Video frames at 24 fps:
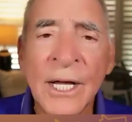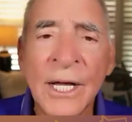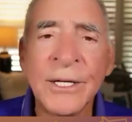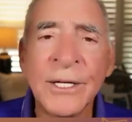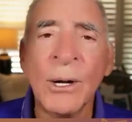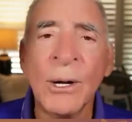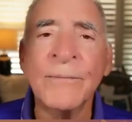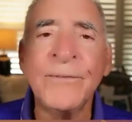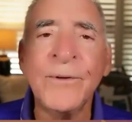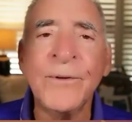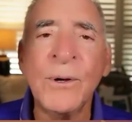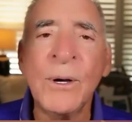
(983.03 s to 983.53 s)

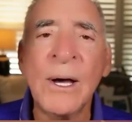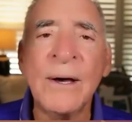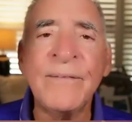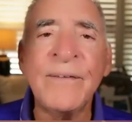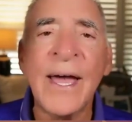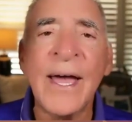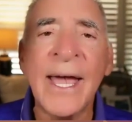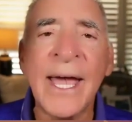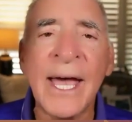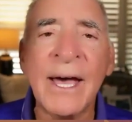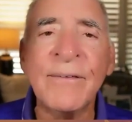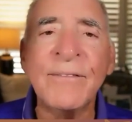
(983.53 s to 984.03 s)
If you have a
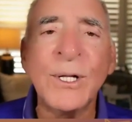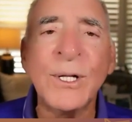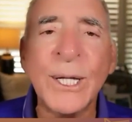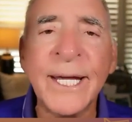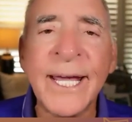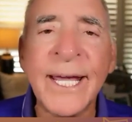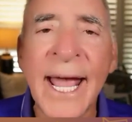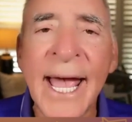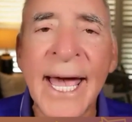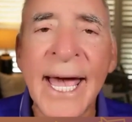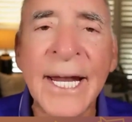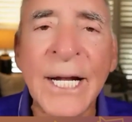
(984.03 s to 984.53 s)

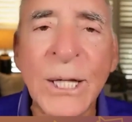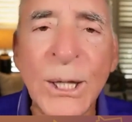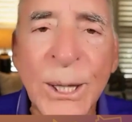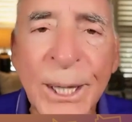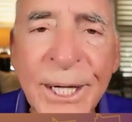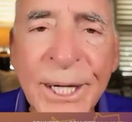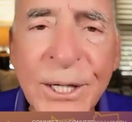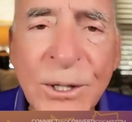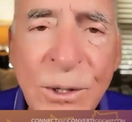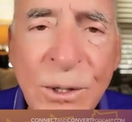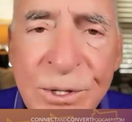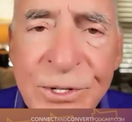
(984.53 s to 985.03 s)
heavily
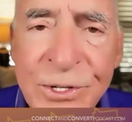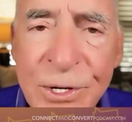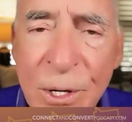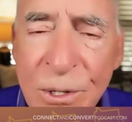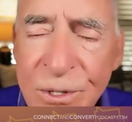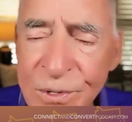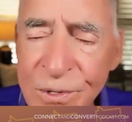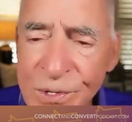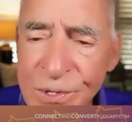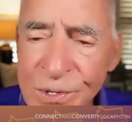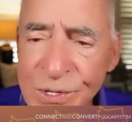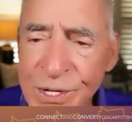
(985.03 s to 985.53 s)
analytical
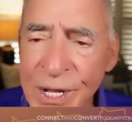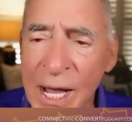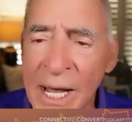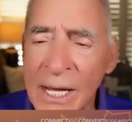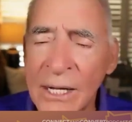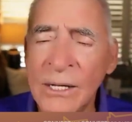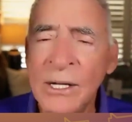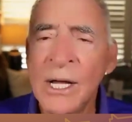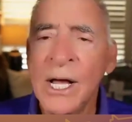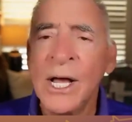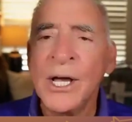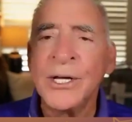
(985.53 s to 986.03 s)
social
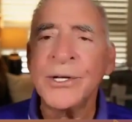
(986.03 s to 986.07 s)
style,